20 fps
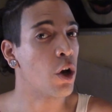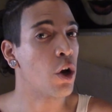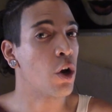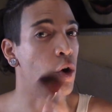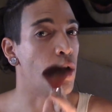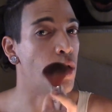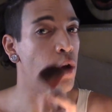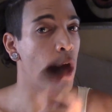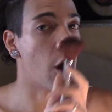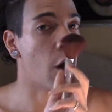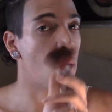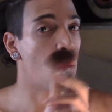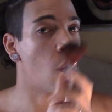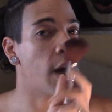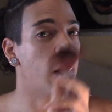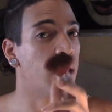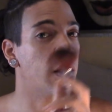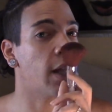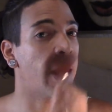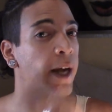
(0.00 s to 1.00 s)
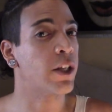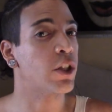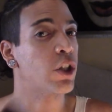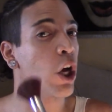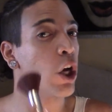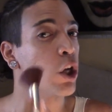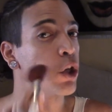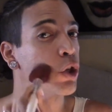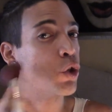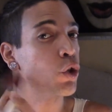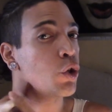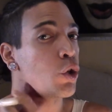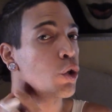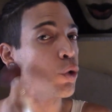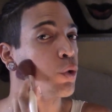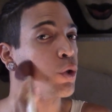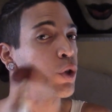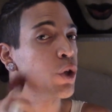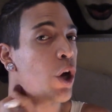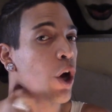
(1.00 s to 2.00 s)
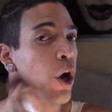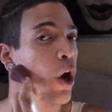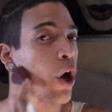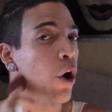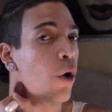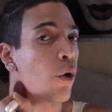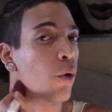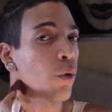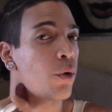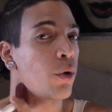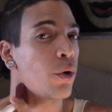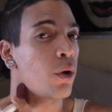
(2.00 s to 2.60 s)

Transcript: No one likes a two-tone.